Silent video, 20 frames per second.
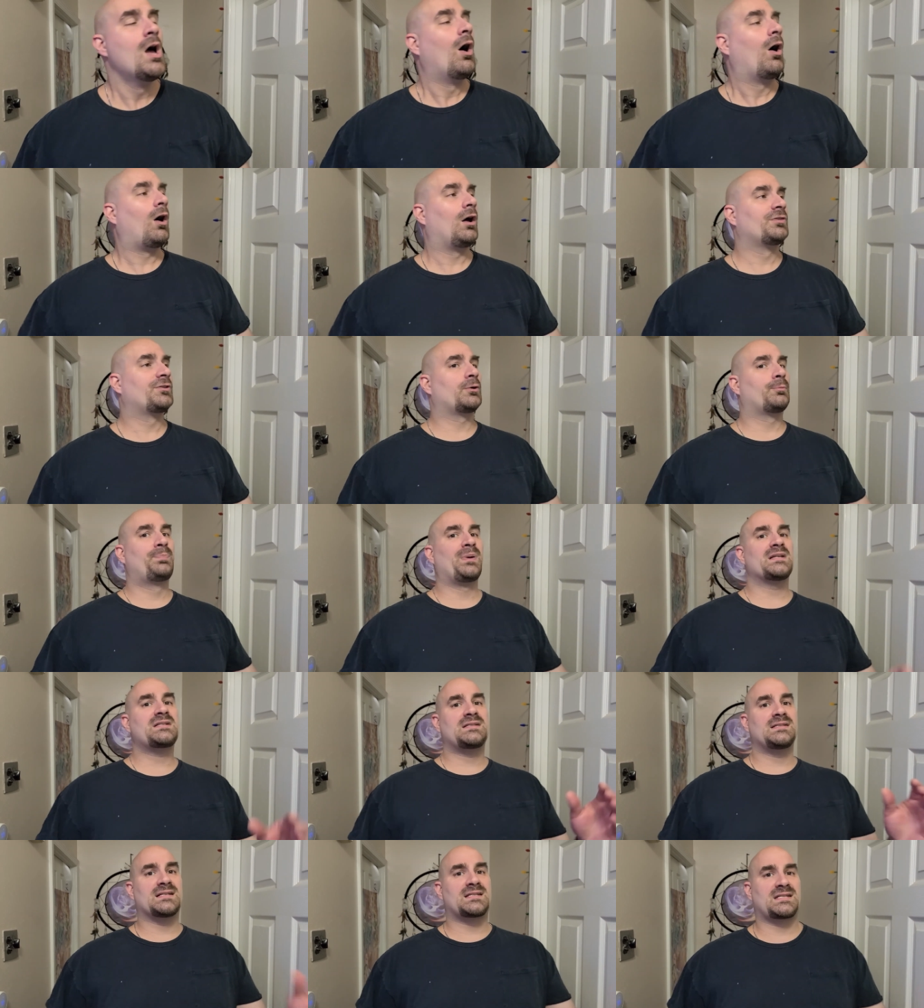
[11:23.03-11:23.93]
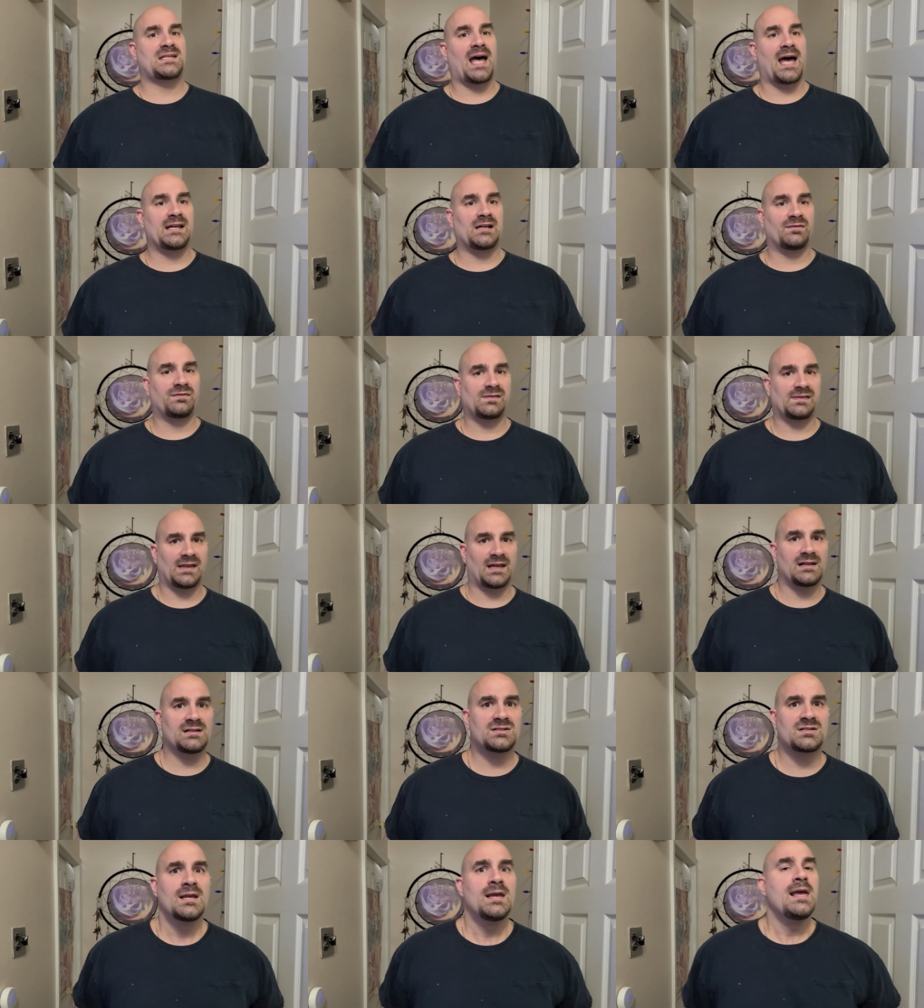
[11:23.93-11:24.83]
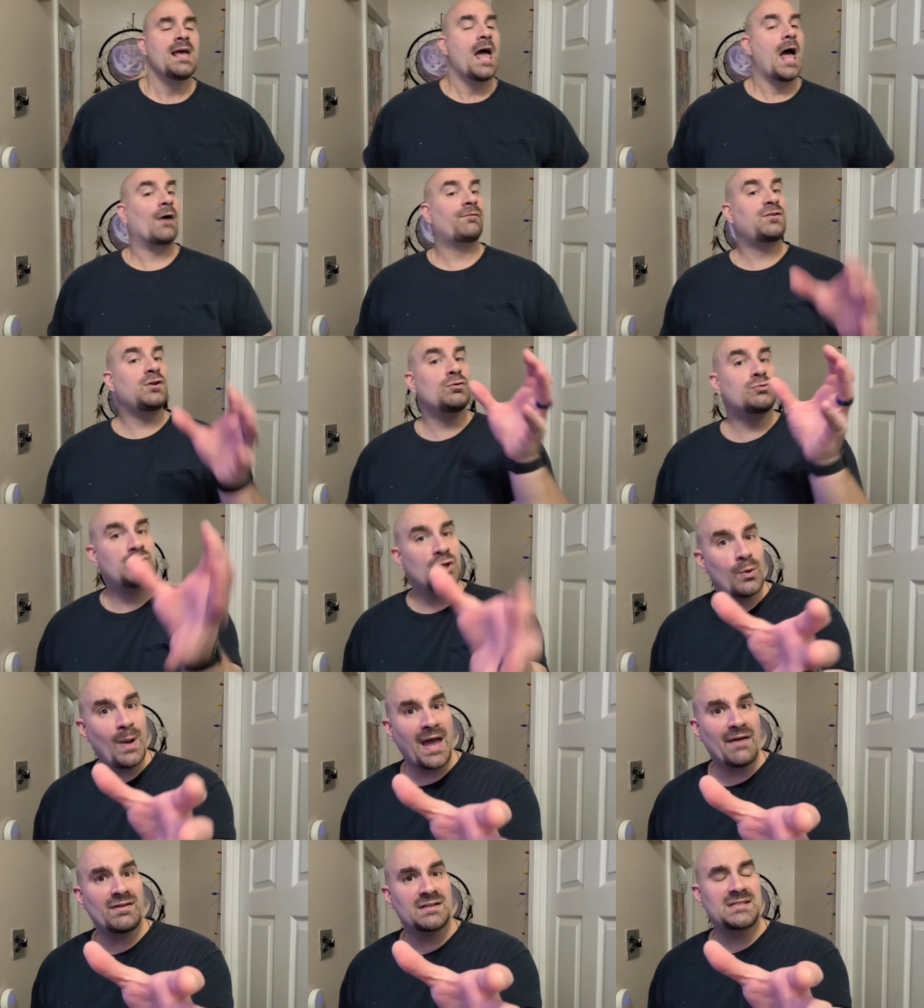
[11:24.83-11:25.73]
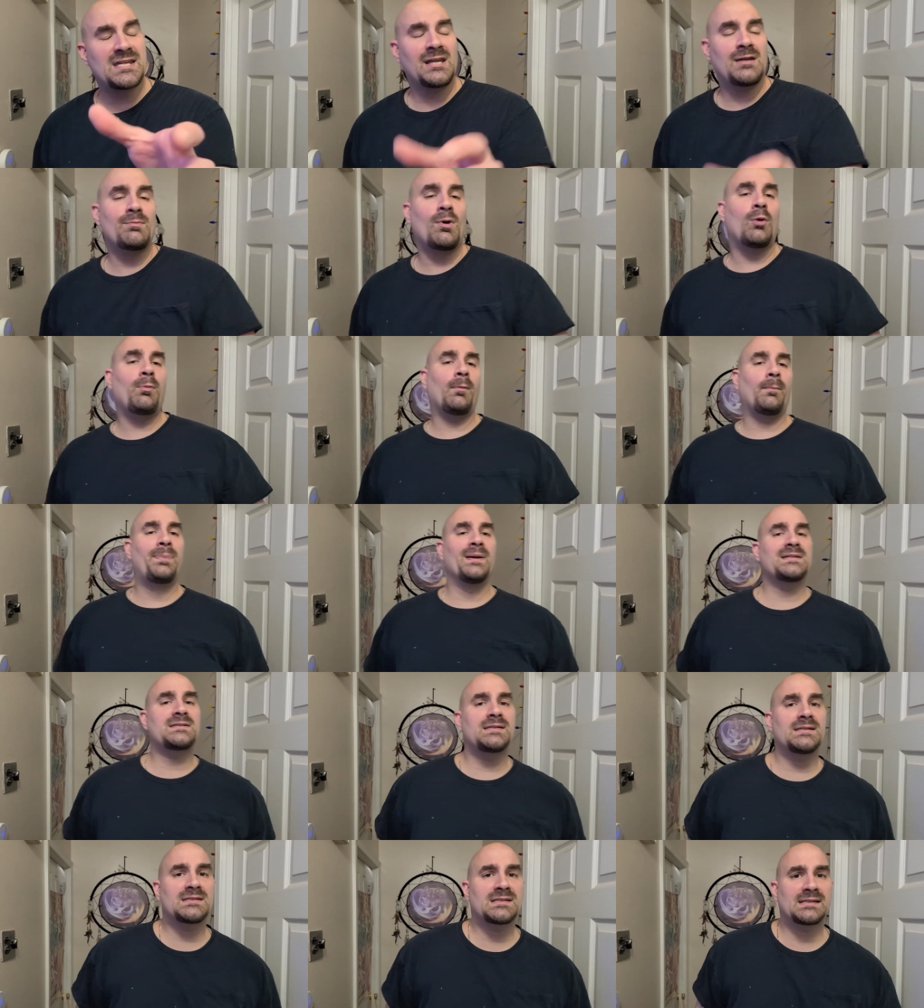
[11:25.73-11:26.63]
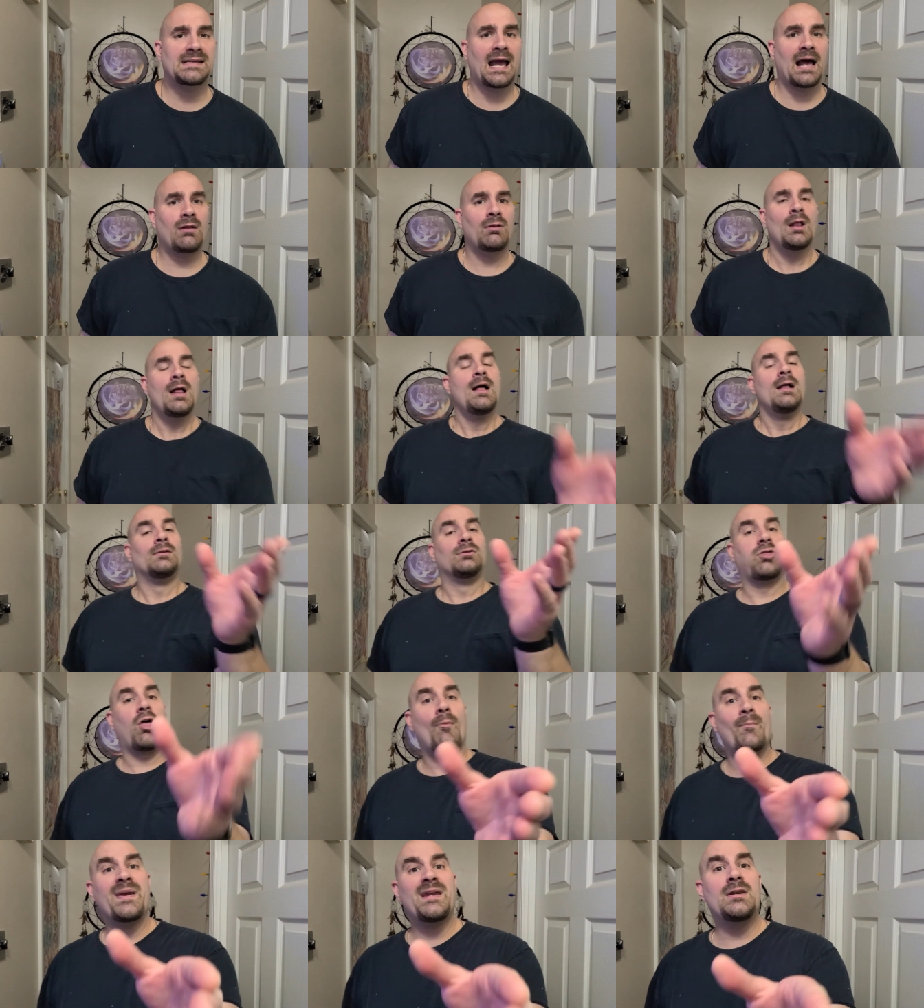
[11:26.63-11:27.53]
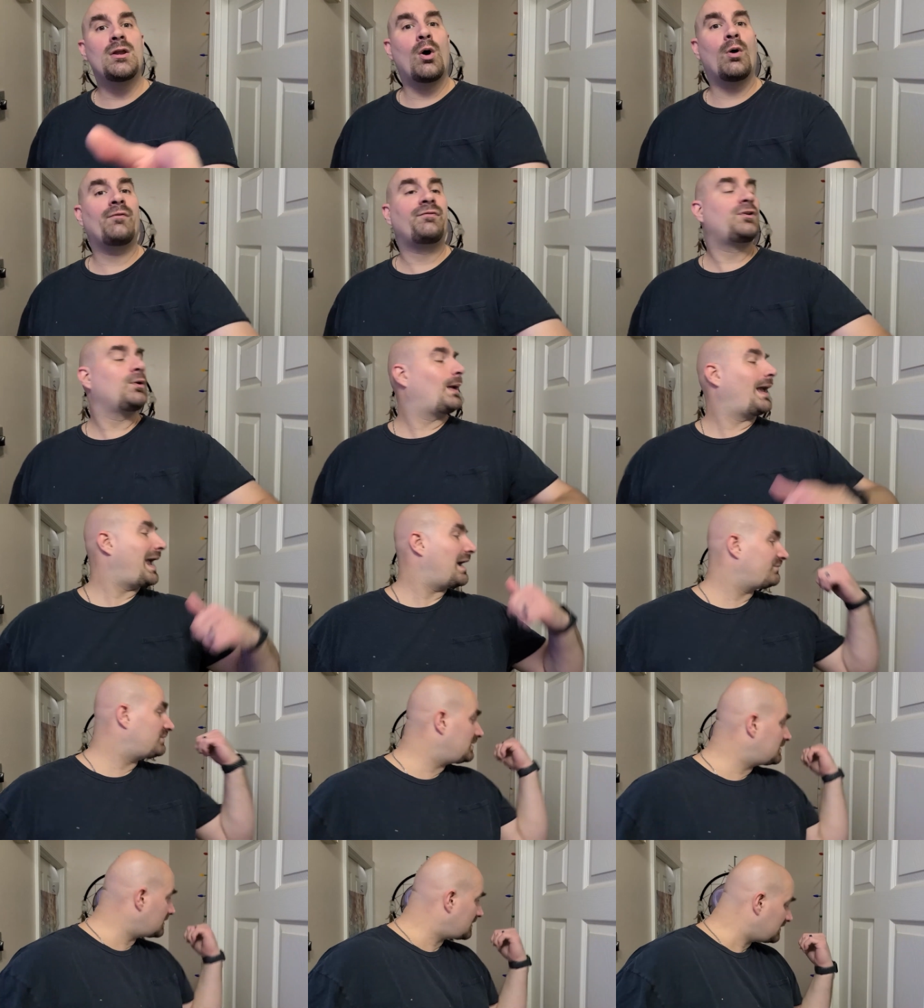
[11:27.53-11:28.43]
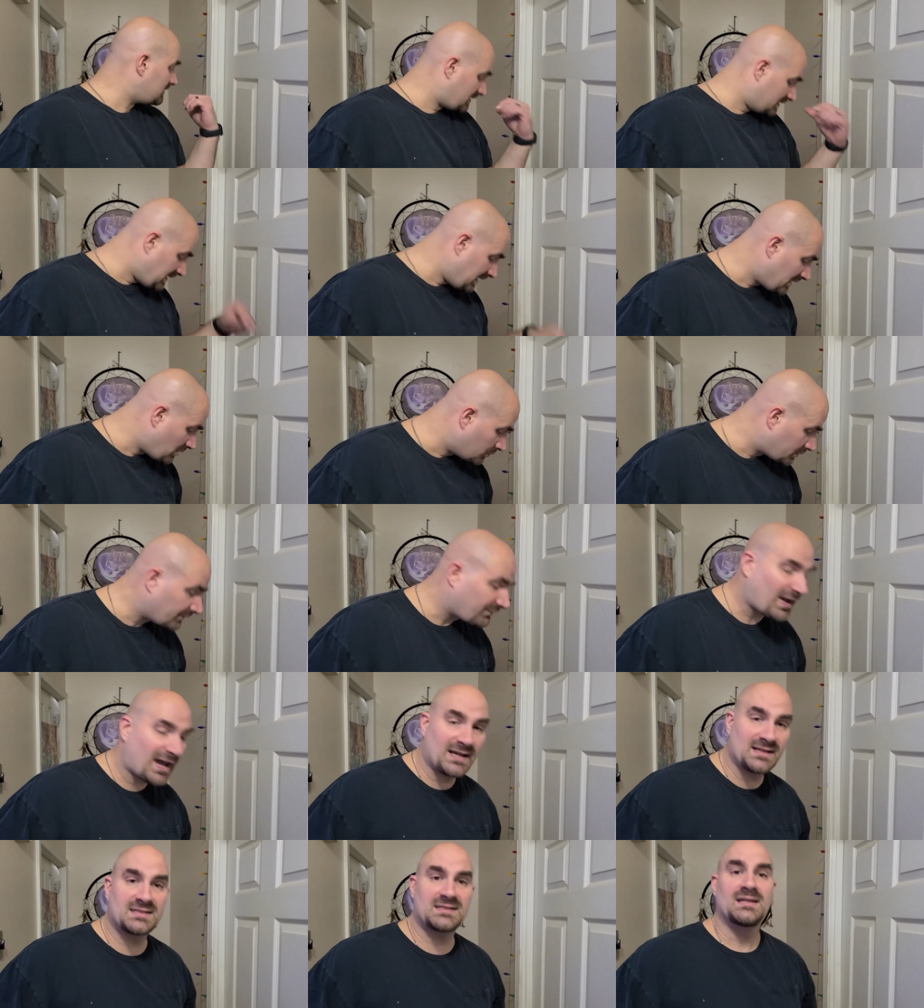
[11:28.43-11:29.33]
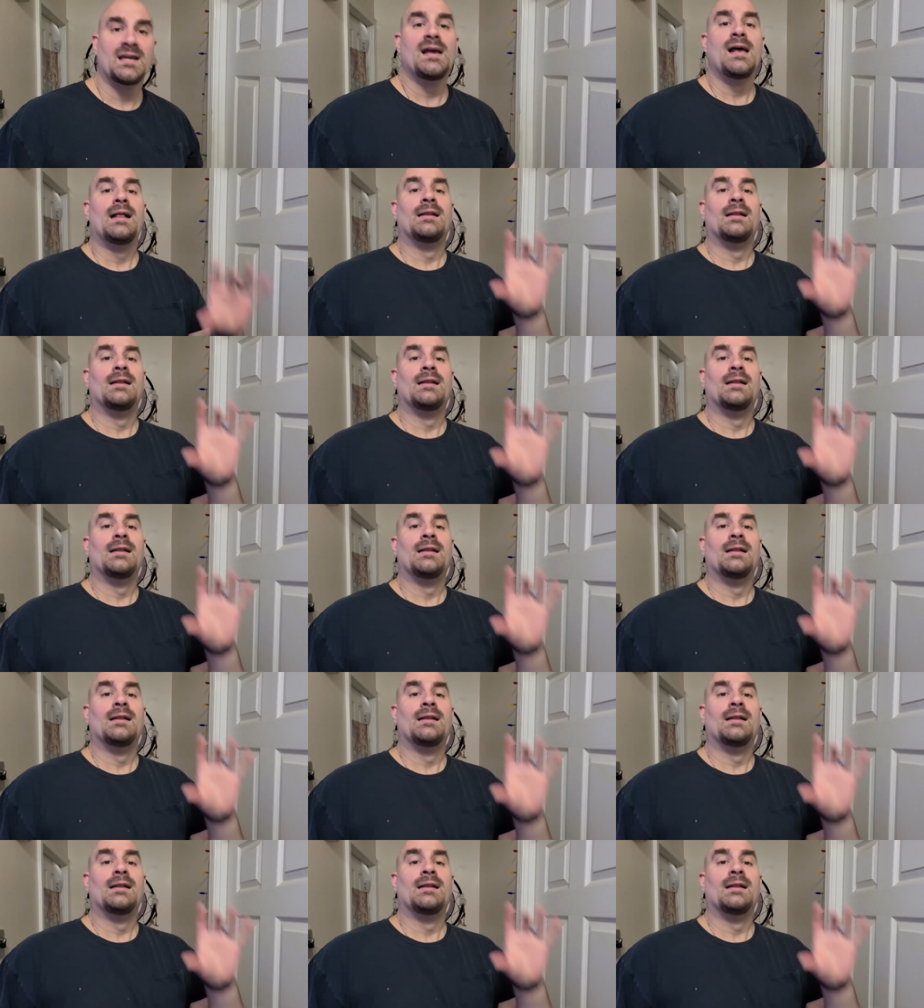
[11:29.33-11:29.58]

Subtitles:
on their business side of things. If you do have a T-Mobile business account, let me know if you have this Inseego device.